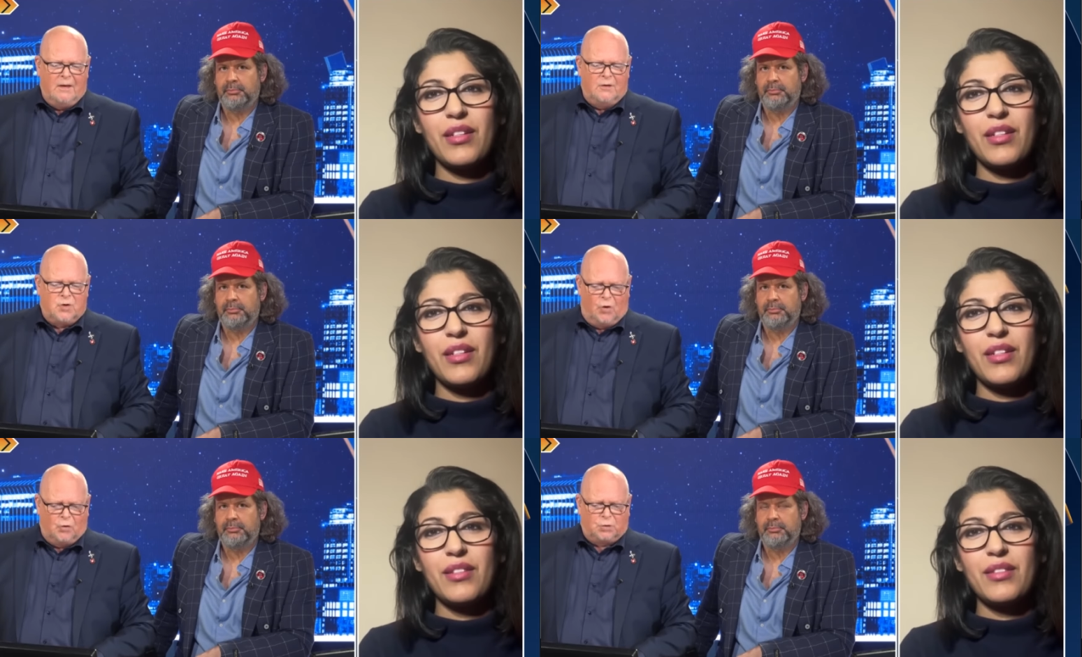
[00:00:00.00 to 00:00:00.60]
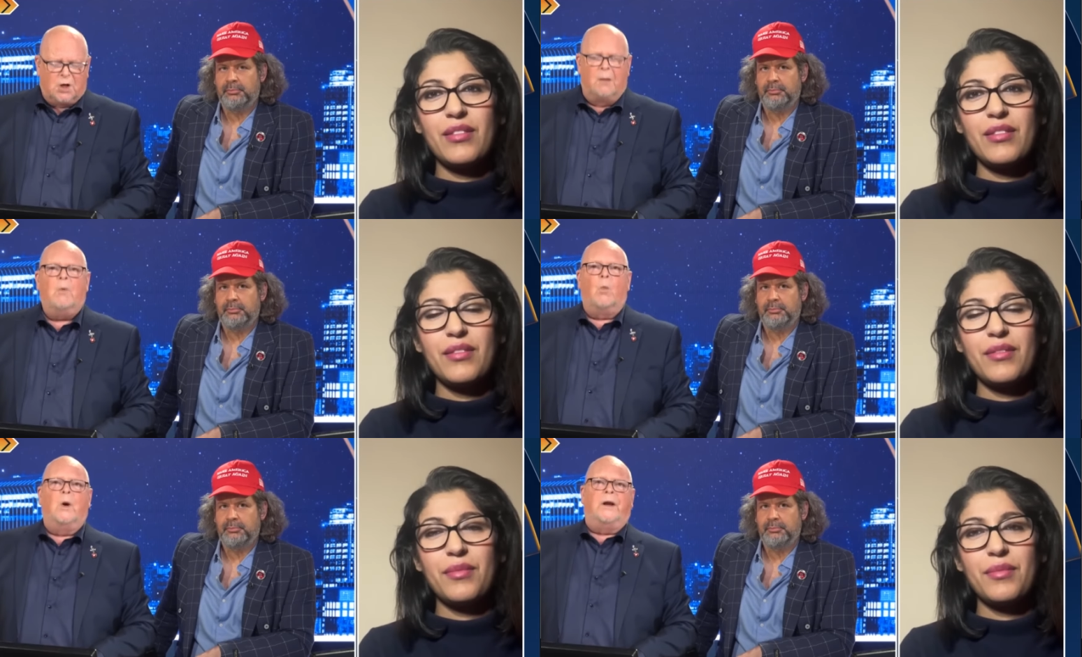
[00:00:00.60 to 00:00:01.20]
Speaker 1: Donald Trump
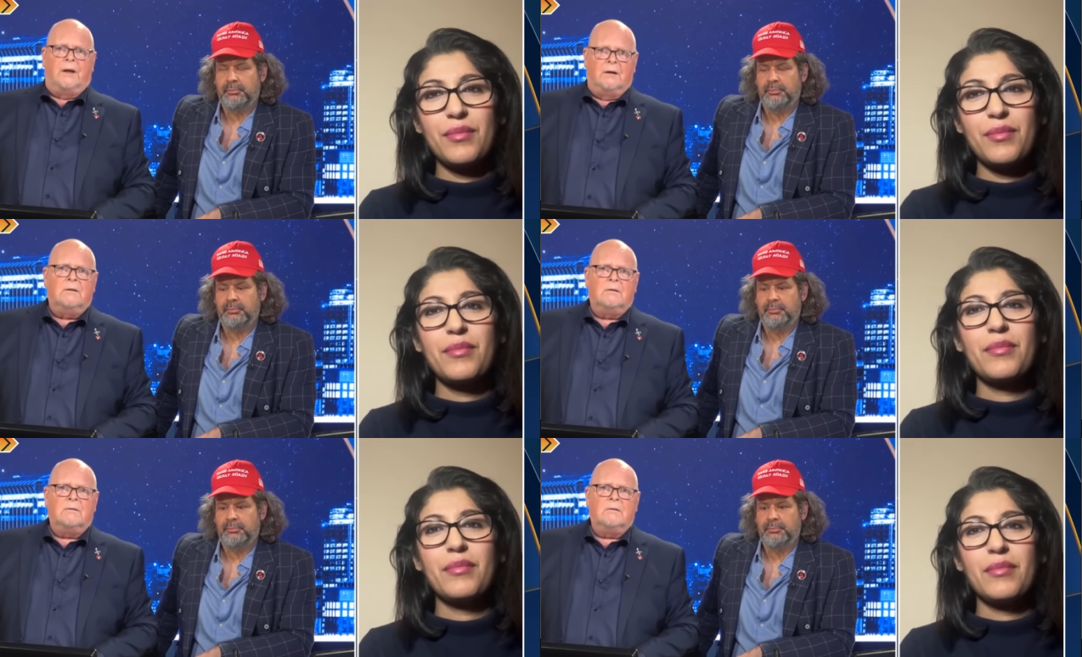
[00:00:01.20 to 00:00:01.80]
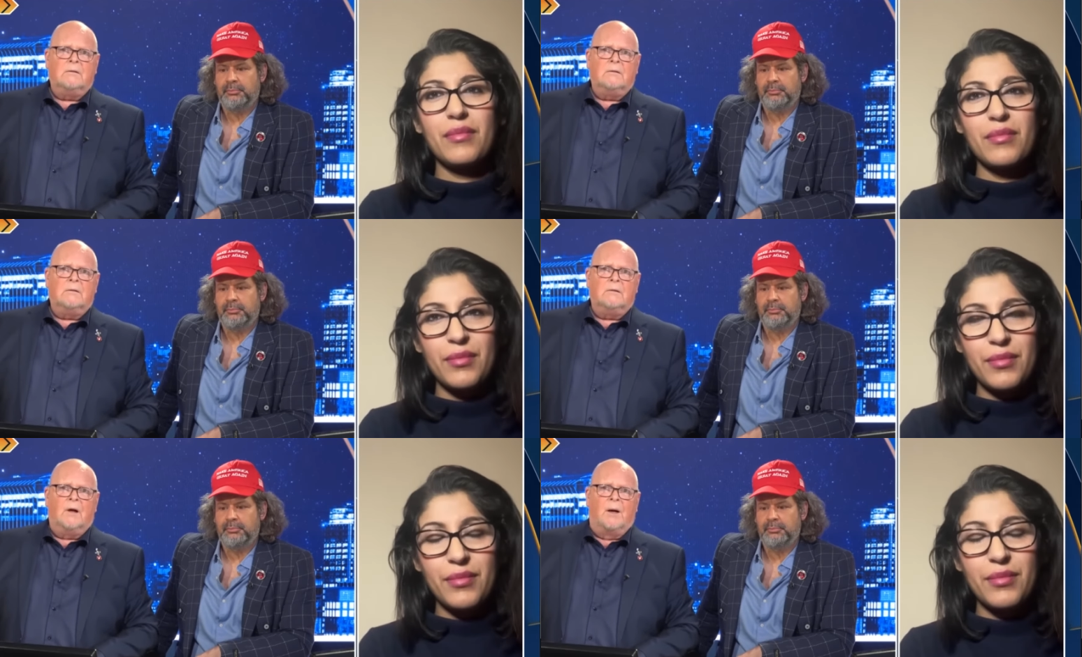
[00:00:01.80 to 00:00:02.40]
winning
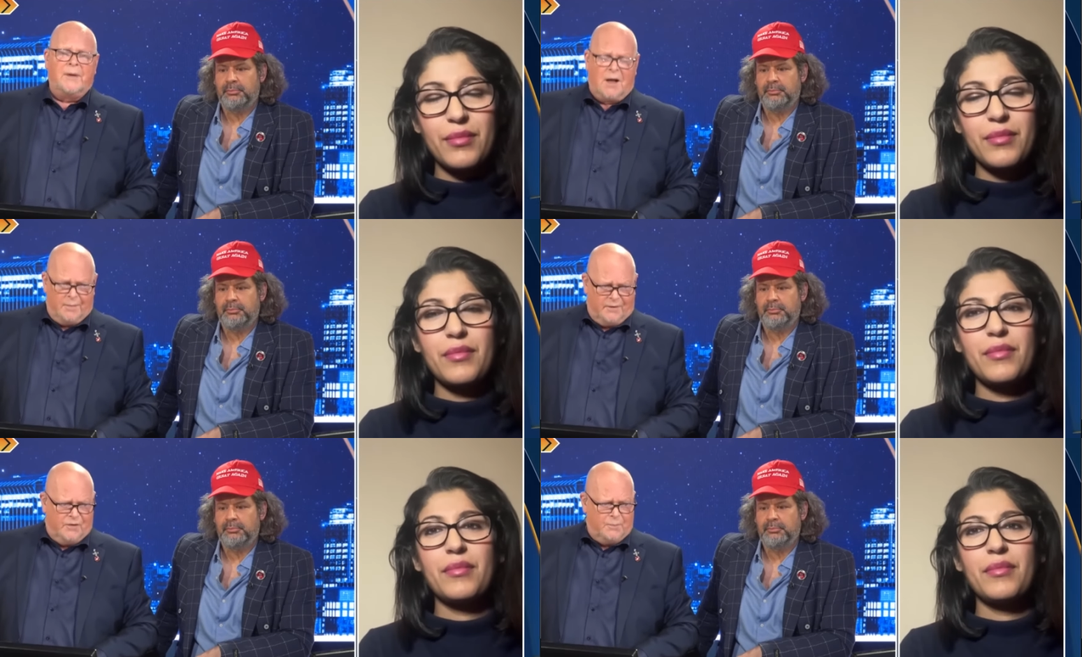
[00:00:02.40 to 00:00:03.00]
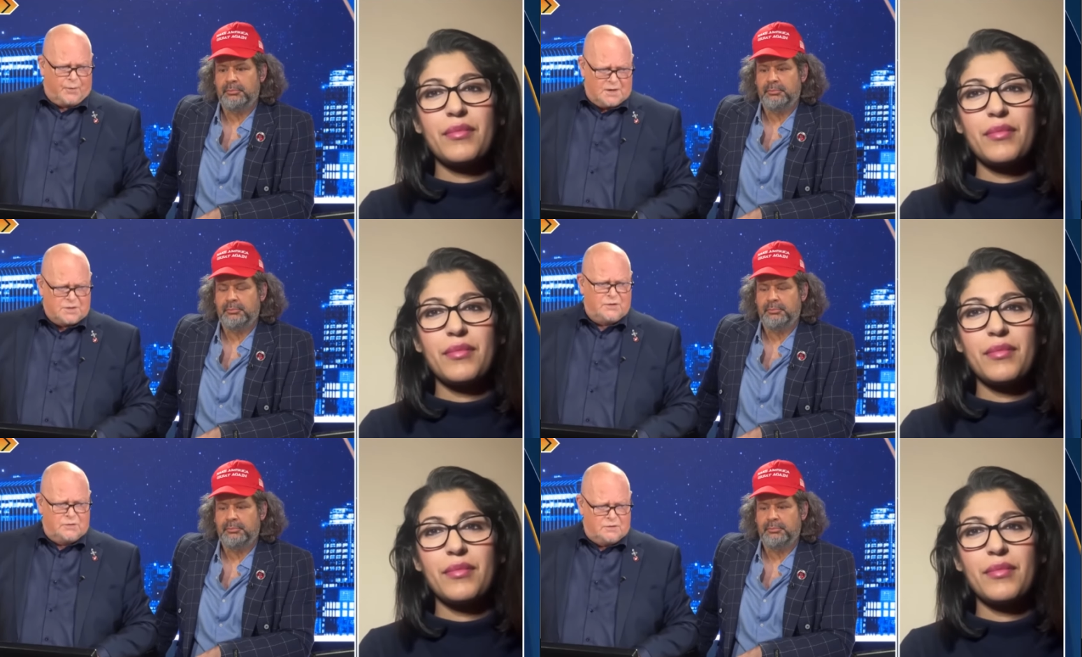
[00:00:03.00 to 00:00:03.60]
and becoming the
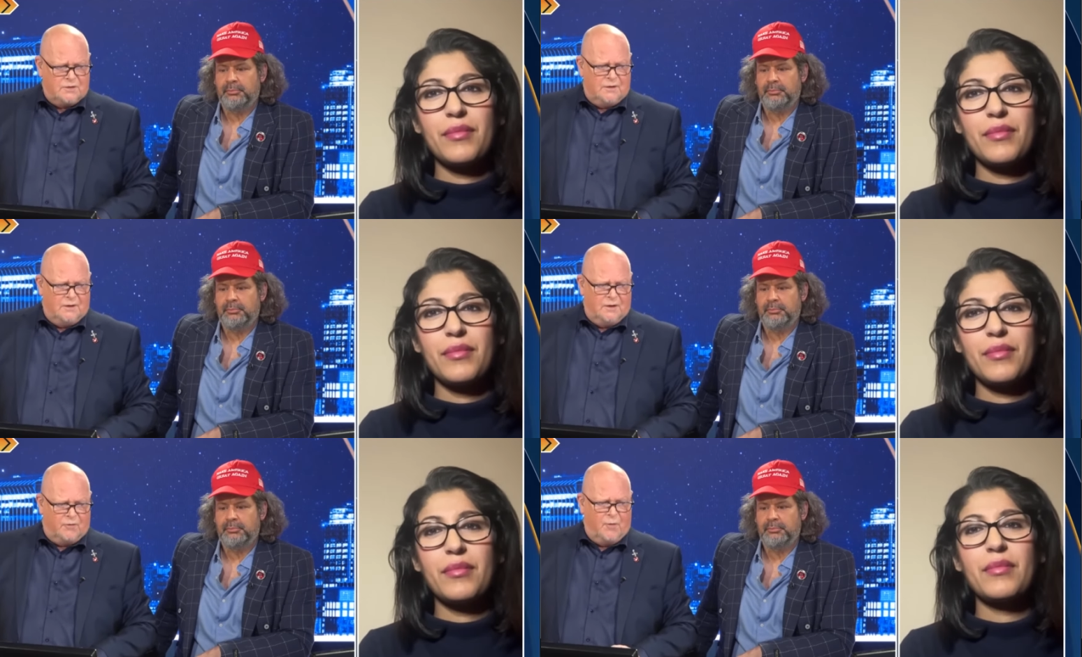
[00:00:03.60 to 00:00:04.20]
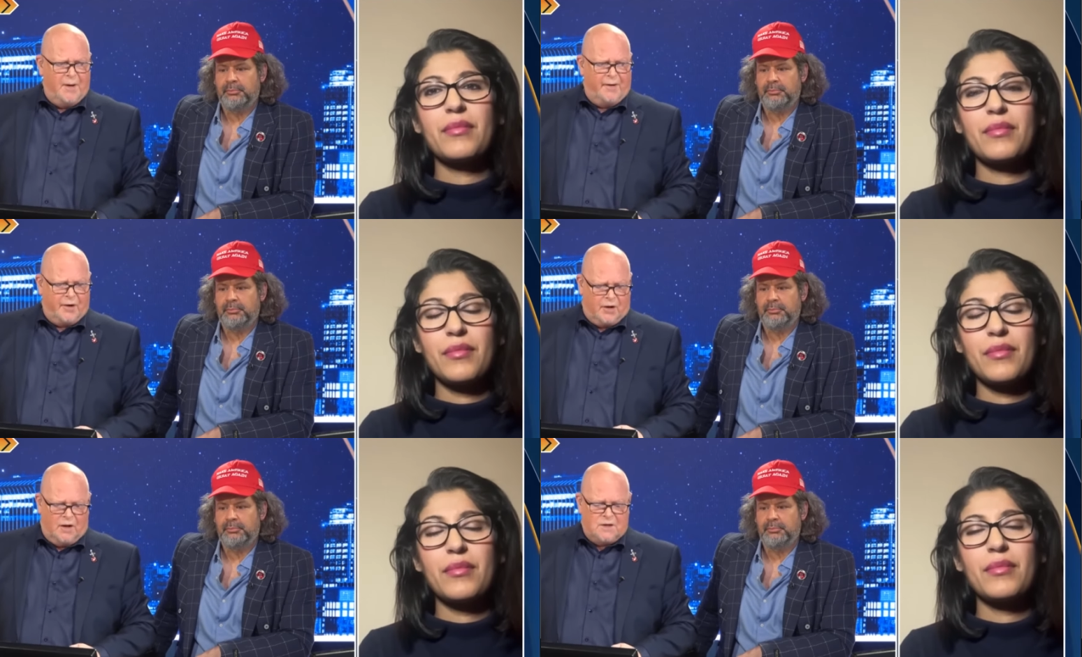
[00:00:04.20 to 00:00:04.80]
president of
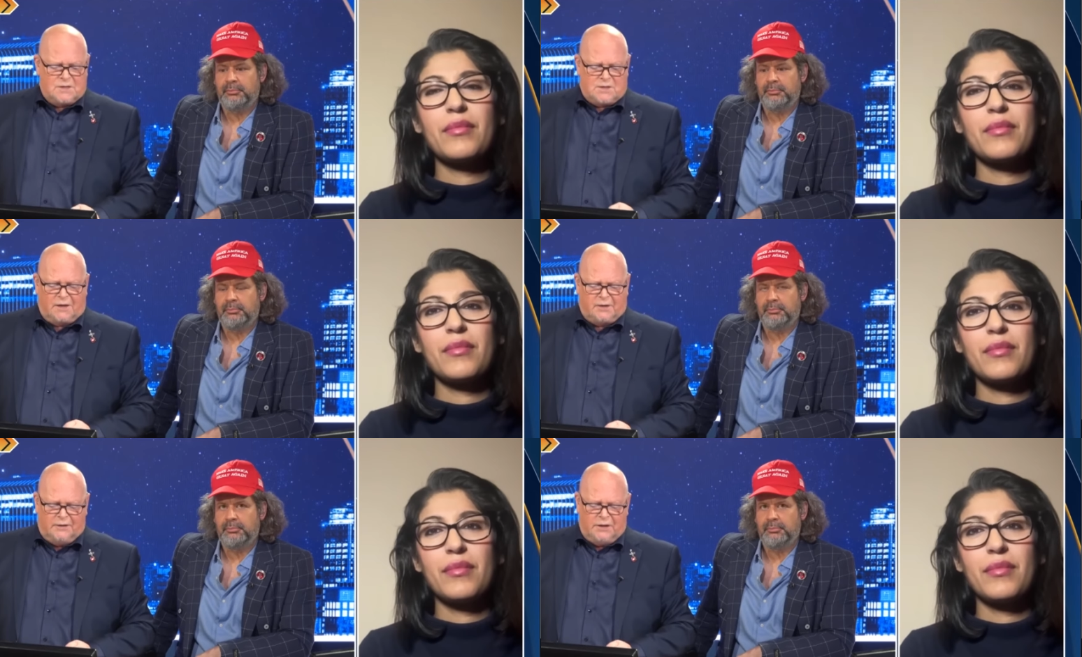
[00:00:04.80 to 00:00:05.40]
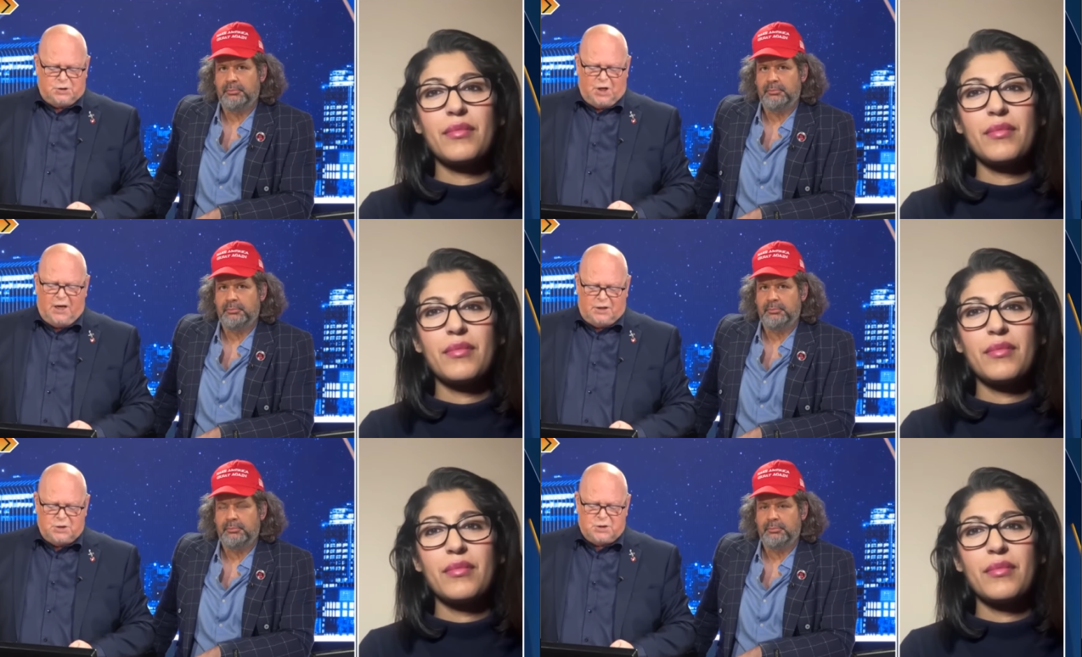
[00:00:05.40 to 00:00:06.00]
America has suddenly
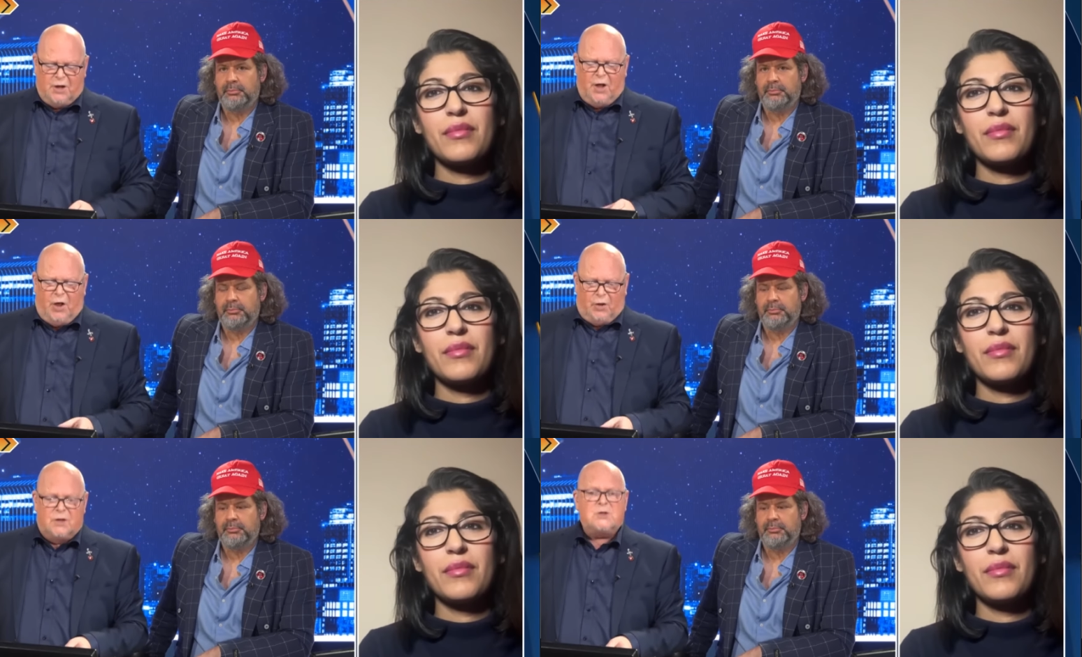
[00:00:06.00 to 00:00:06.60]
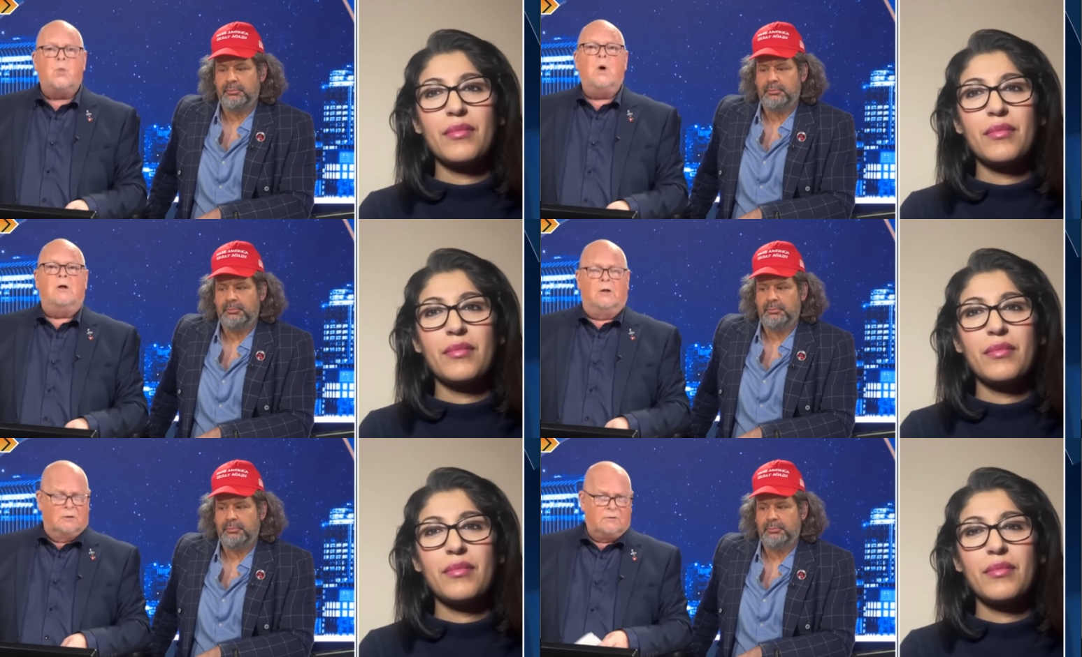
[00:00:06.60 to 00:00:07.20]
changed this
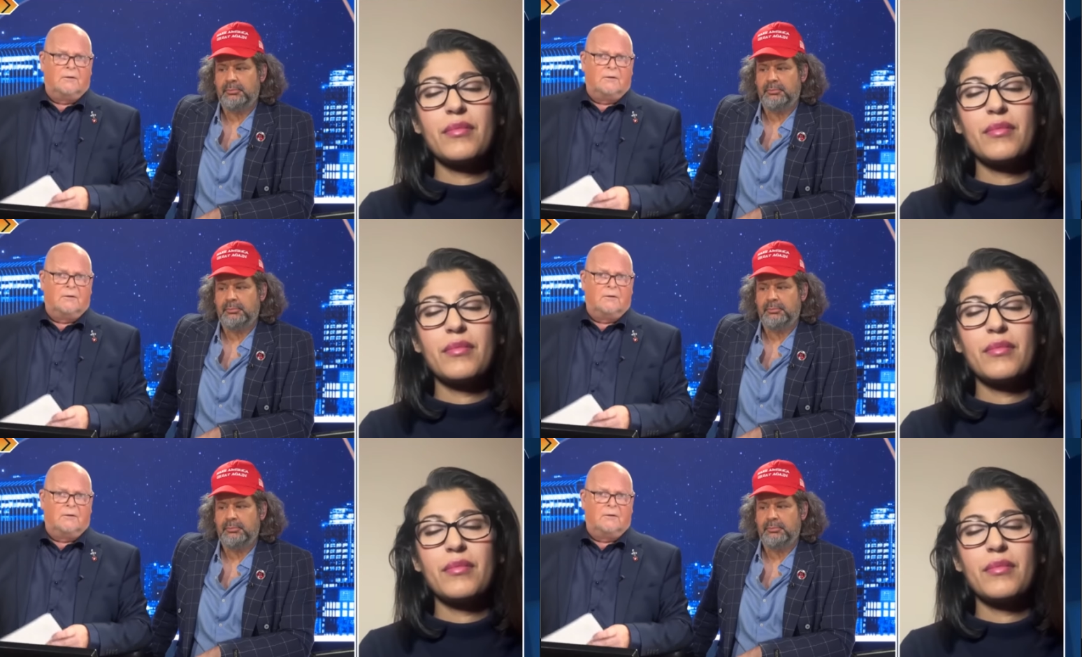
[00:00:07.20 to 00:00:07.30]
world